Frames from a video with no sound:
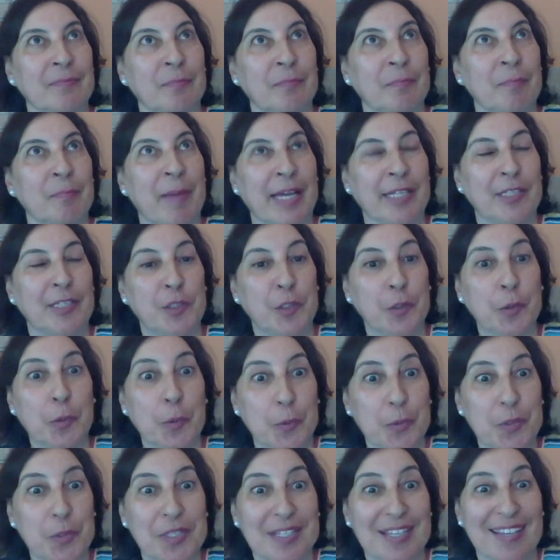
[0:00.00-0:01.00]
bad
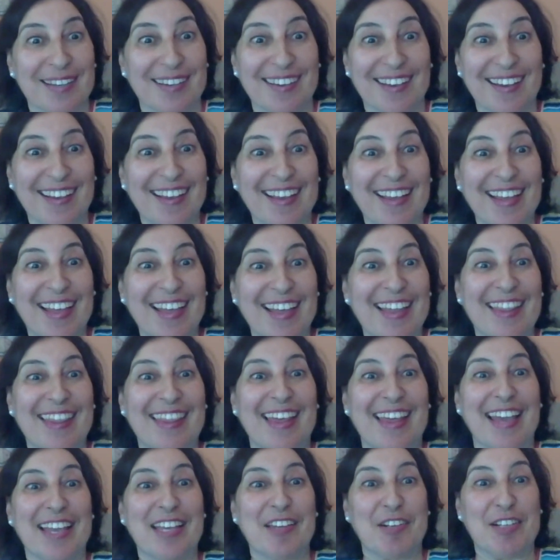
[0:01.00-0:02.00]
news,
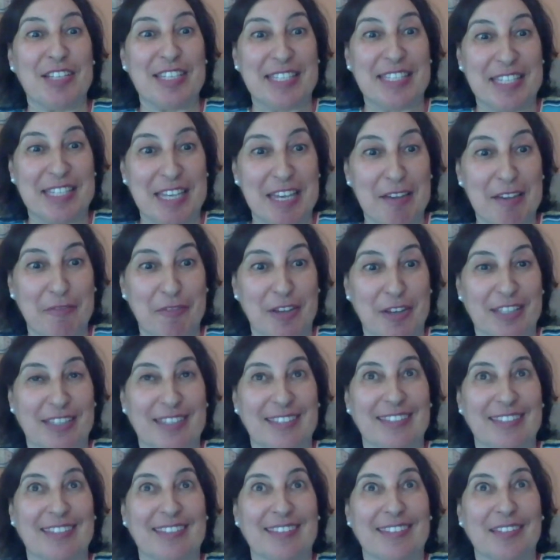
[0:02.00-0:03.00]
they receive
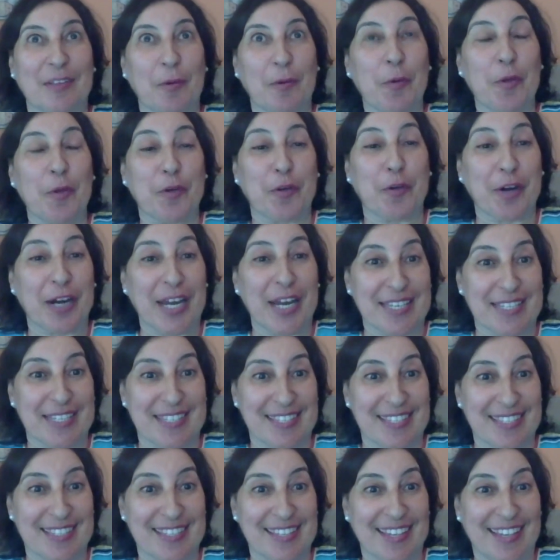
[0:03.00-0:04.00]
it with
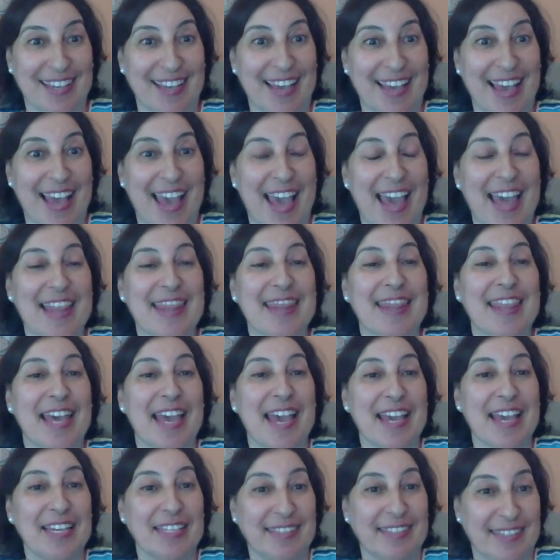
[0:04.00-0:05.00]
grace. And
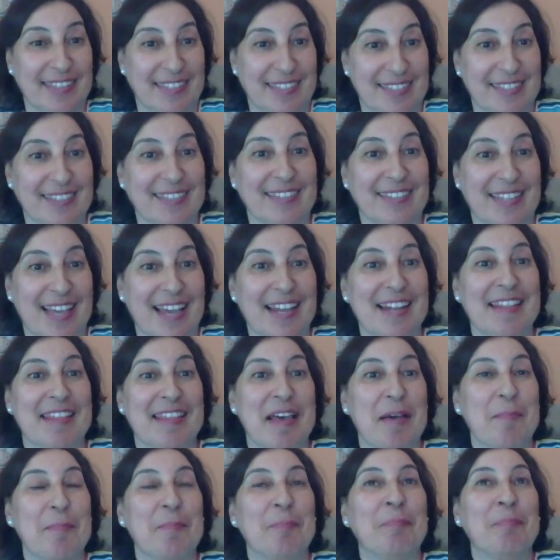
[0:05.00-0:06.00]
they tell
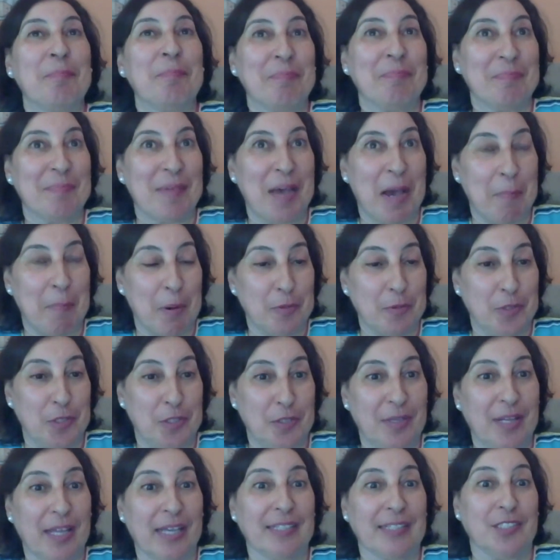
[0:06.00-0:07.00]
them about,
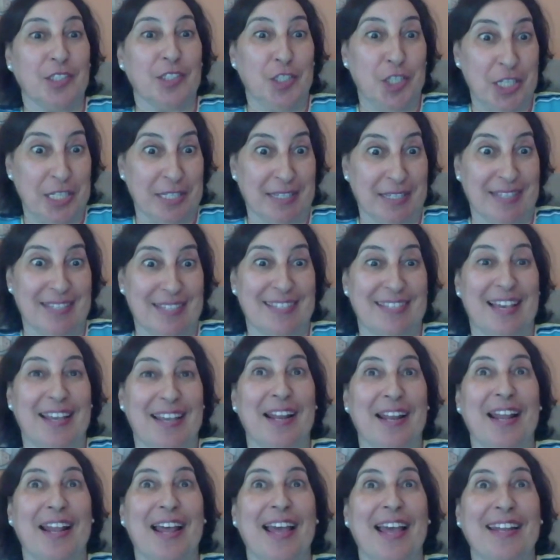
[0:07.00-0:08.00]
like, Jesus.
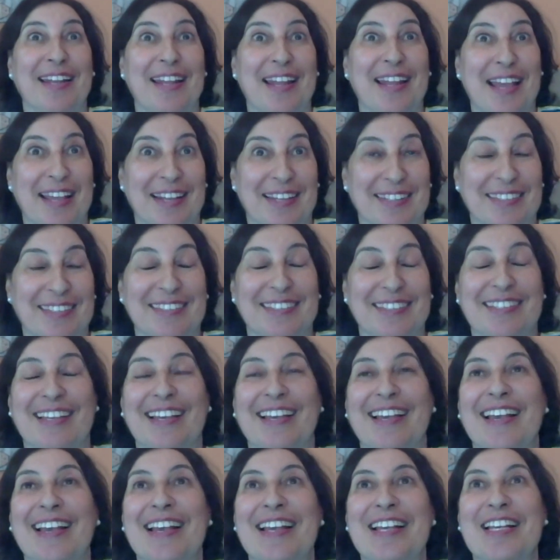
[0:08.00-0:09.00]
And
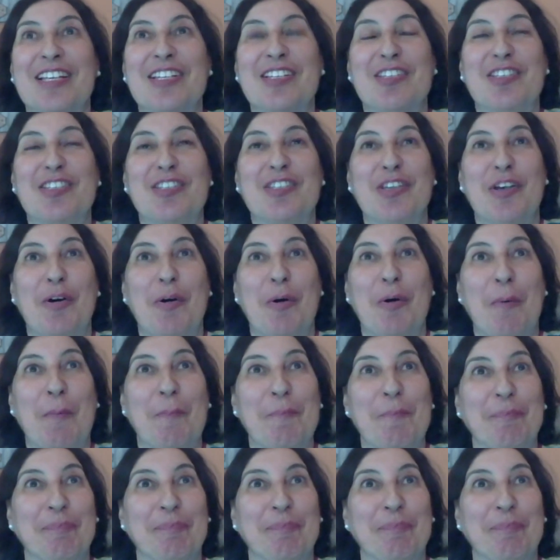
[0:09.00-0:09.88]
so